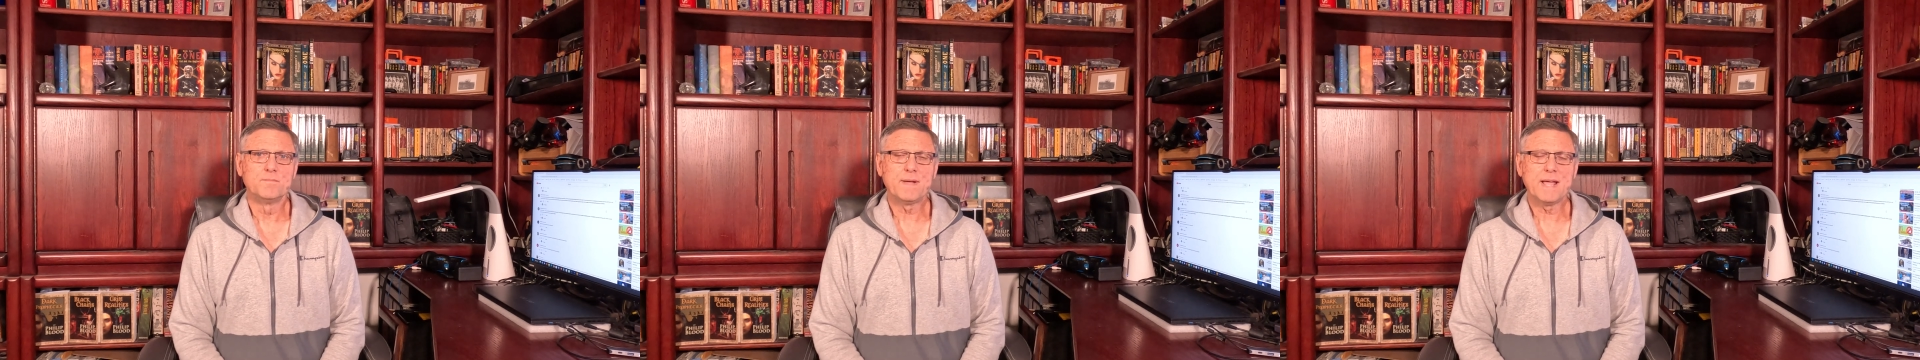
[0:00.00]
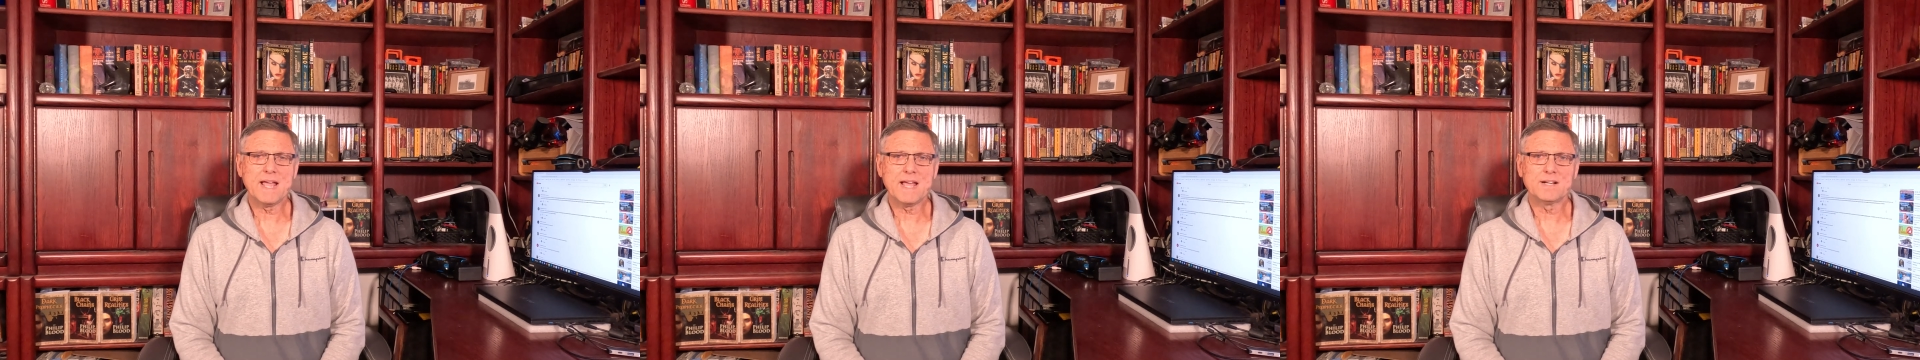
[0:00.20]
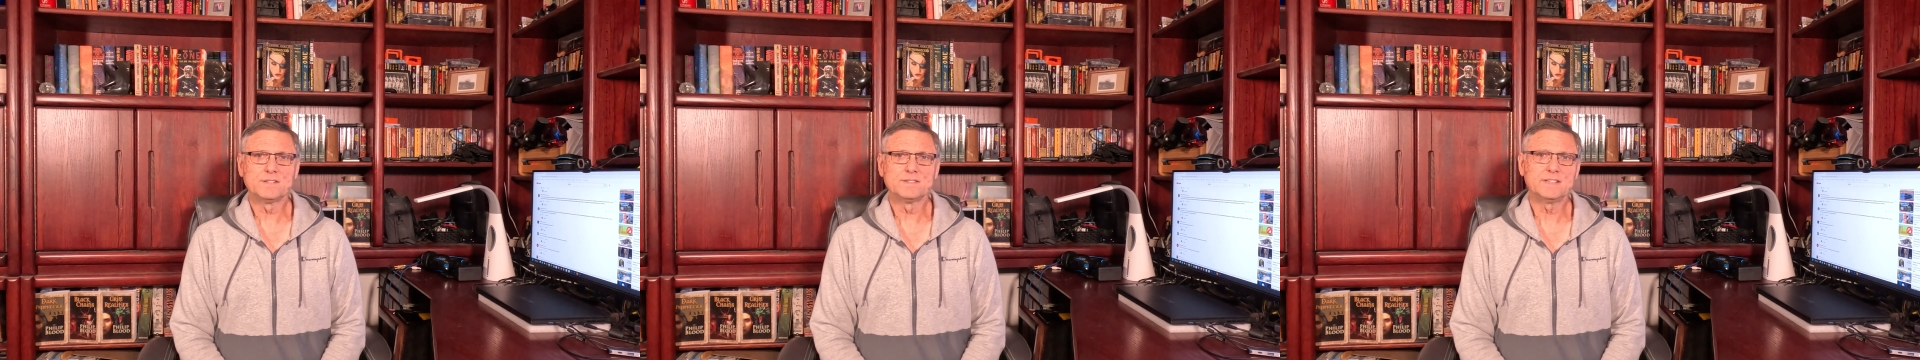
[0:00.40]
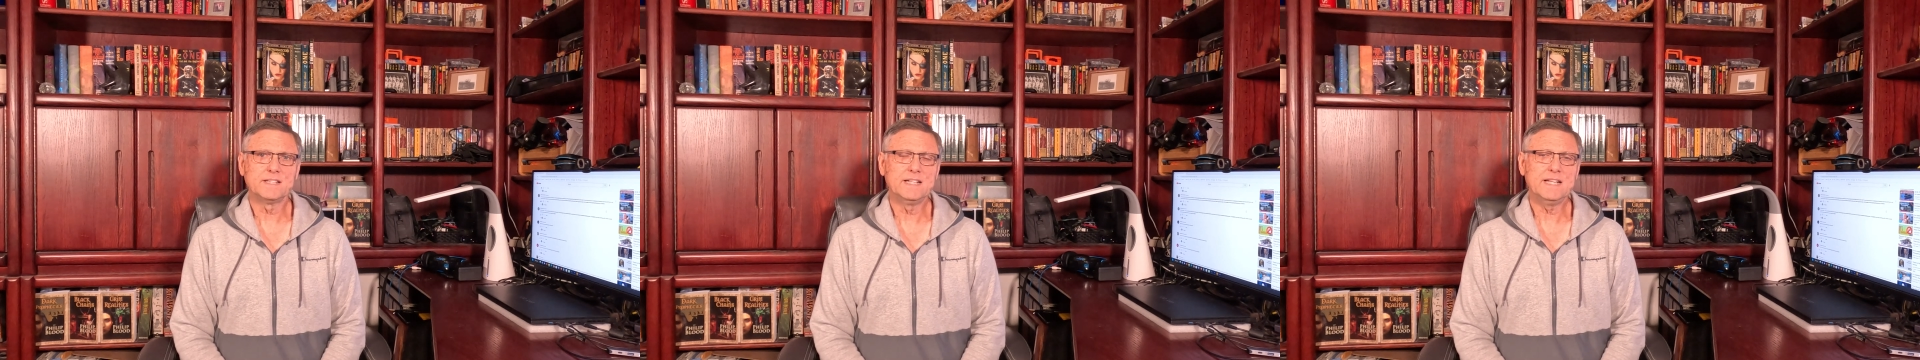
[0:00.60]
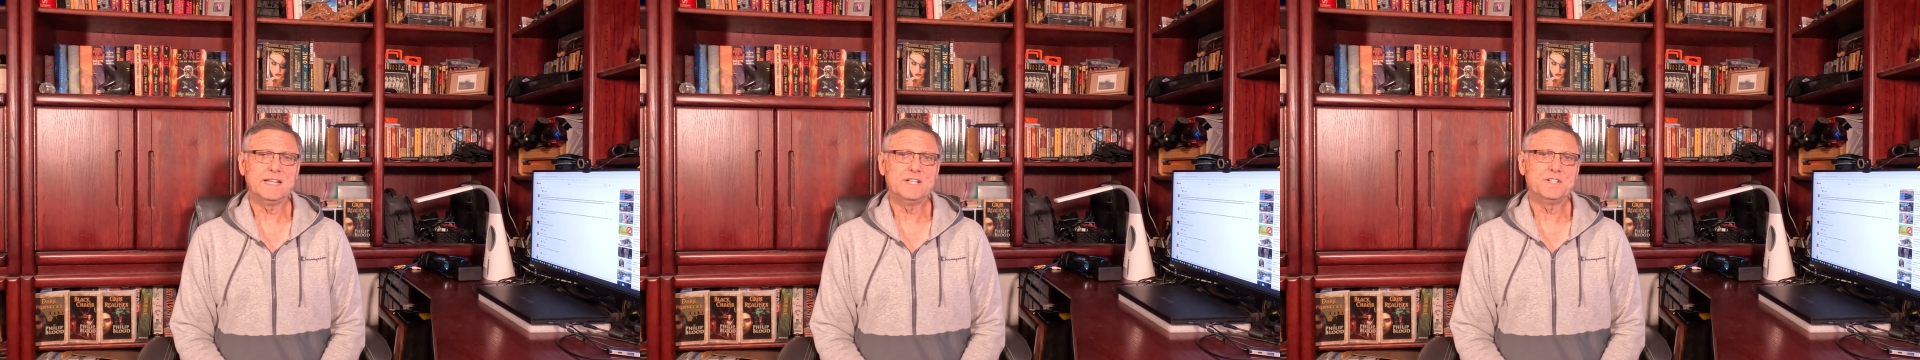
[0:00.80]
panels
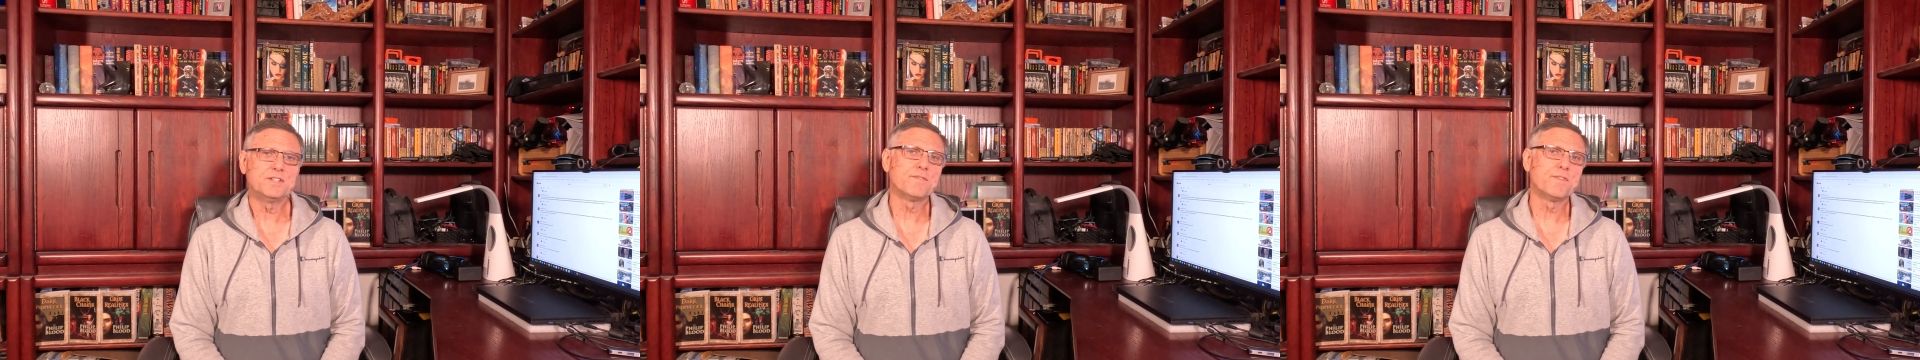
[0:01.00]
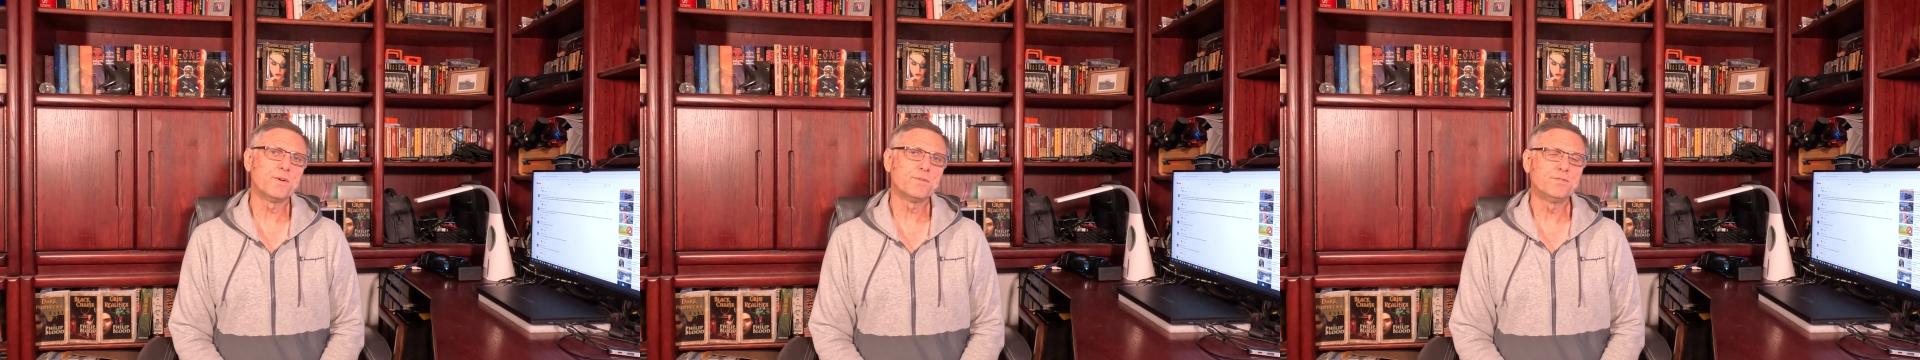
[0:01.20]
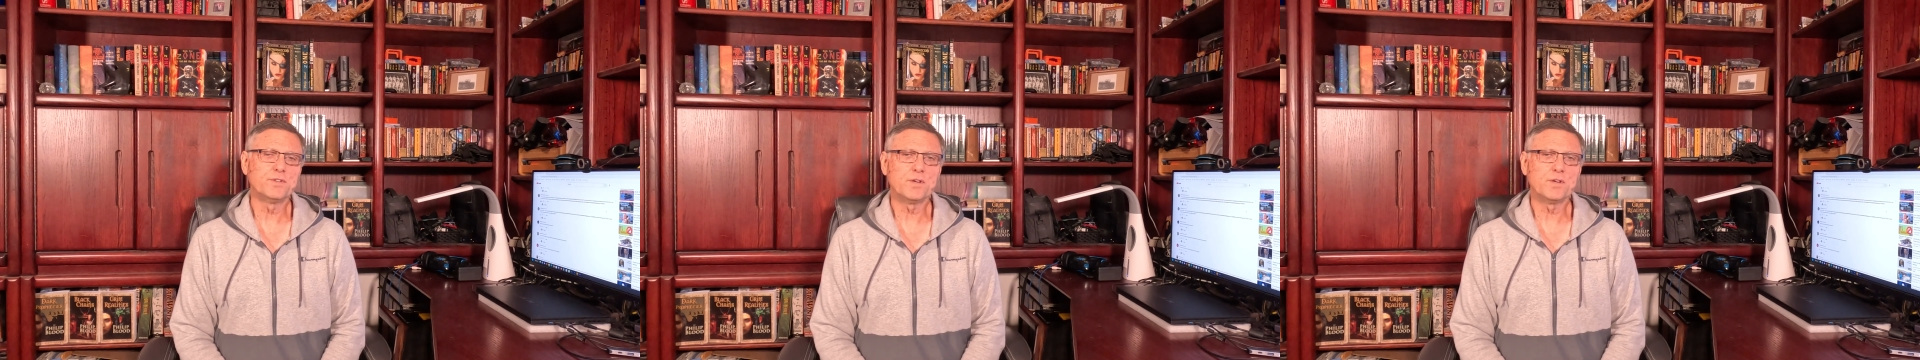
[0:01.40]
in each of those